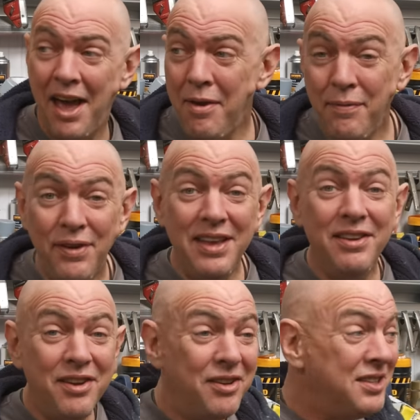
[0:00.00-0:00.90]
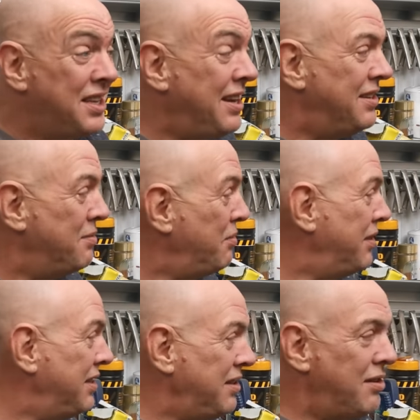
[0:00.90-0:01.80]
Hopefully you've got a sense of
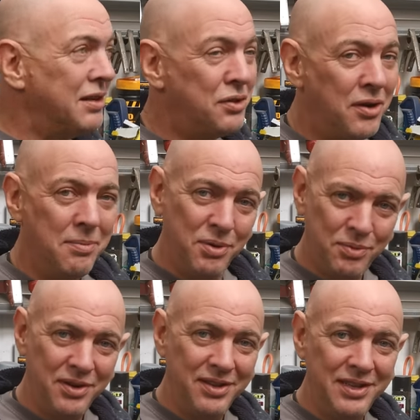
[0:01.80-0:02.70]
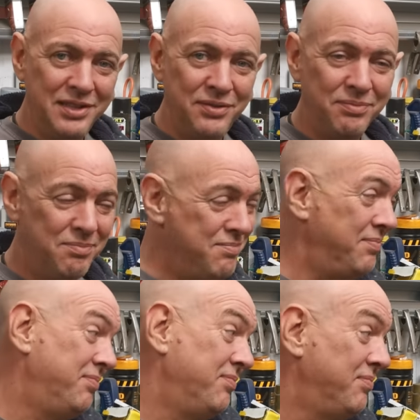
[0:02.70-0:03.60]
what it's like trying to put one of these
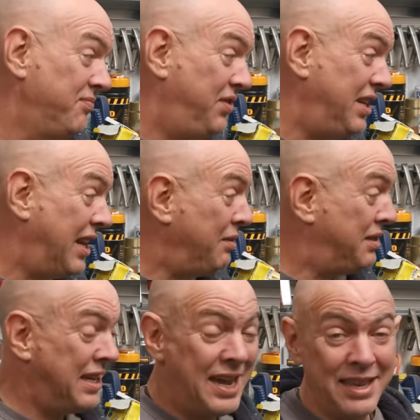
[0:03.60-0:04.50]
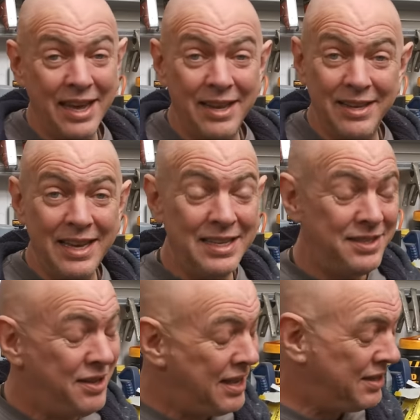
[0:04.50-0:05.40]
videos together.
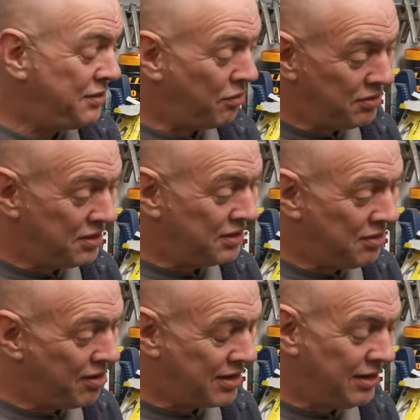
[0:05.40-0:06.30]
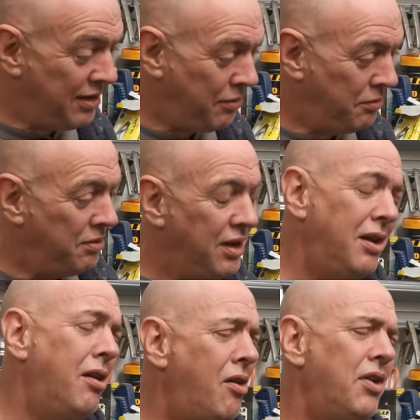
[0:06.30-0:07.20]
It's, it's not just like a little
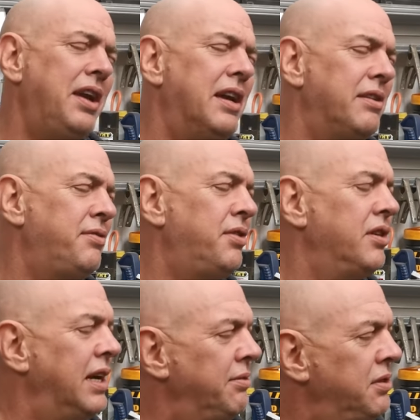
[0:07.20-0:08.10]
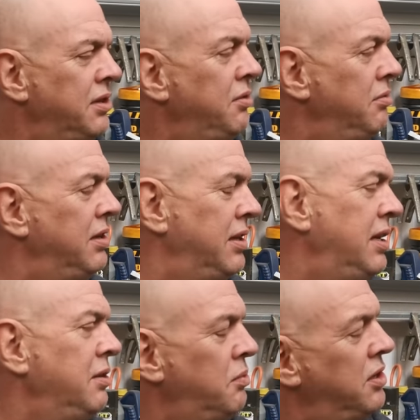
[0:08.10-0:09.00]
oh, he had a fun afternoon in,
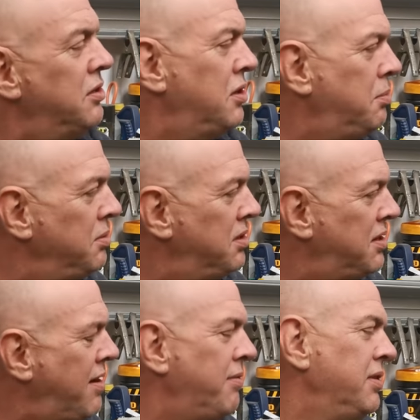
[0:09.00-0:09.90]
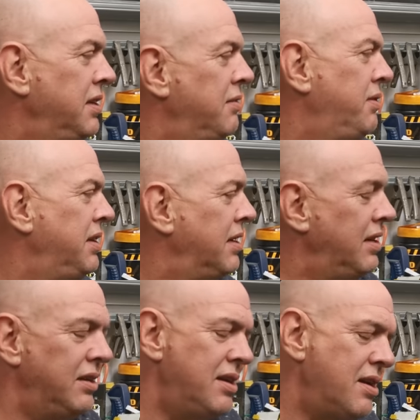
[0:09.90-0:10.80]
in the workshop and stuff and did a video.
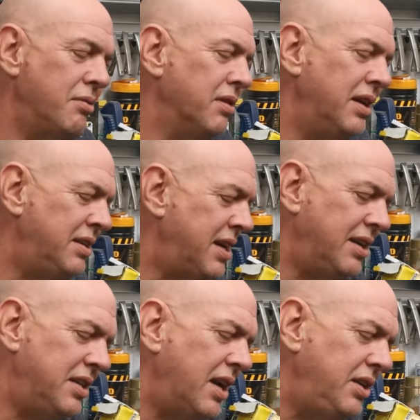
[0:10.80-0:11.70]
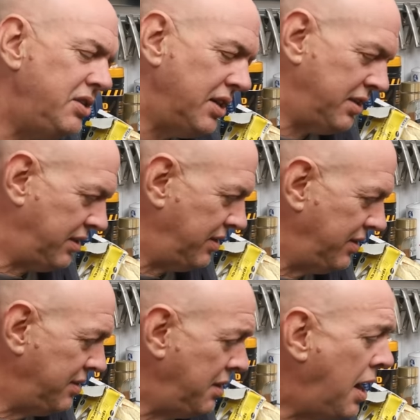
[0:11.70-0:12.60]
No, it takes ages.
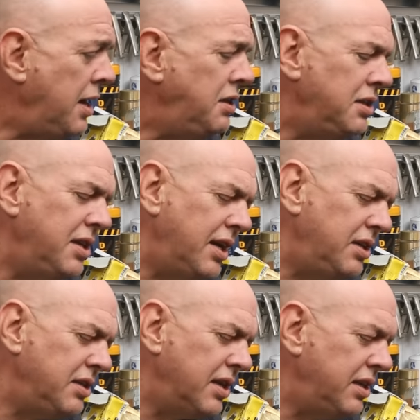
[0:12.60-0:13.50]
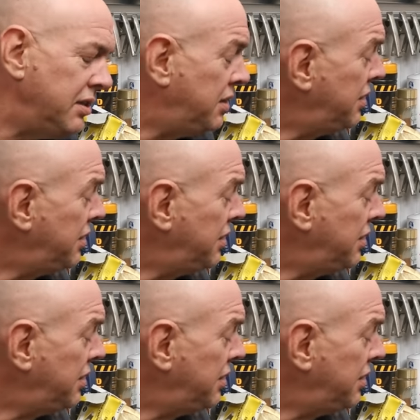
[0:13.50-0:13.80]
Ages and ages and ages.